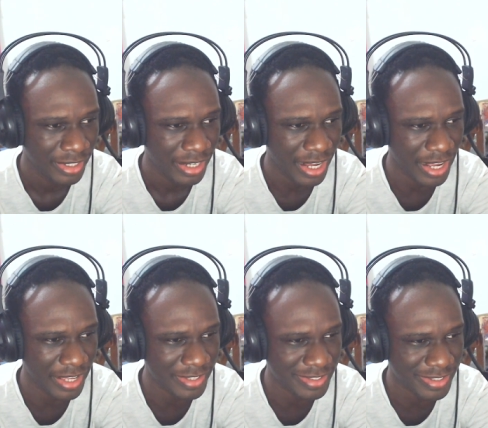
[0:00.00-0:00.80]

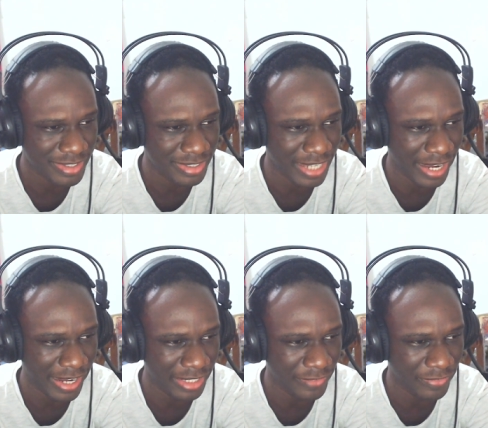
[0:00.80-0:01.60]
has that
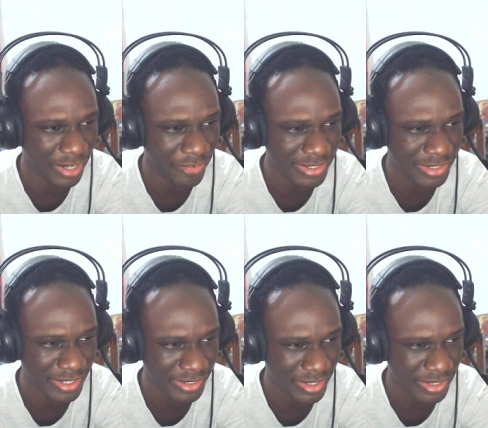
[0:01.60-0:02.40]
kind of a uh,
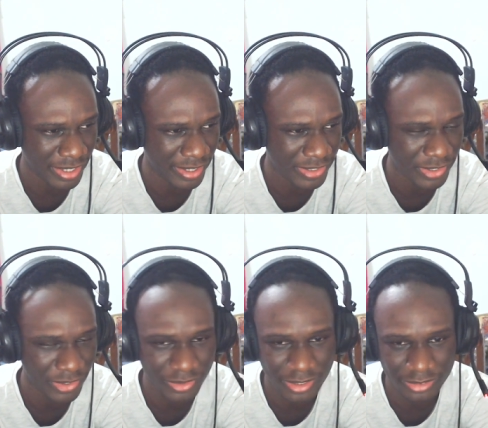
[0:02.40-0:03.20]
resistance against
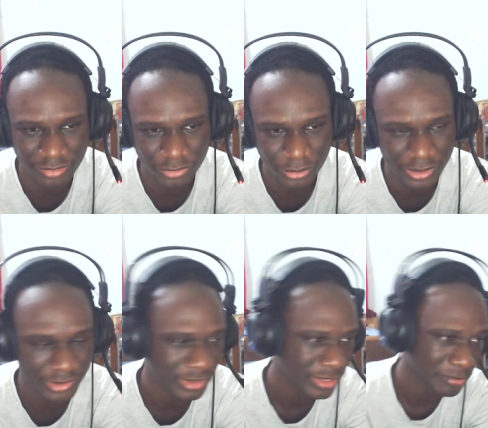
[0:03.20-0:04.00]
Sukuna's
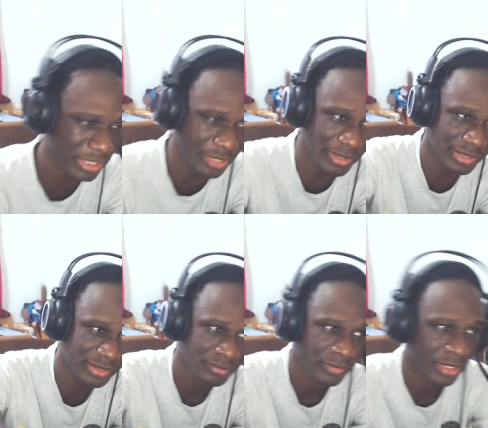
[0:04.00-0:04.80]
influence. But anyways,
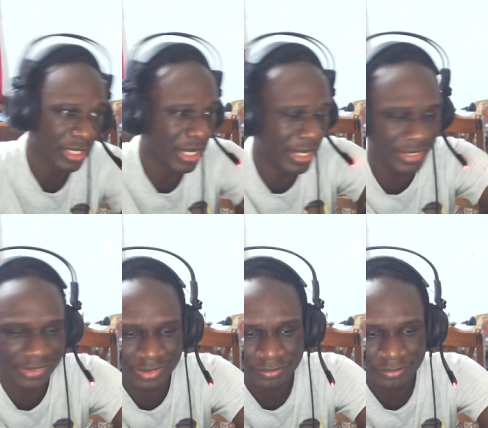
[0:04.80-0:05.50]
guys,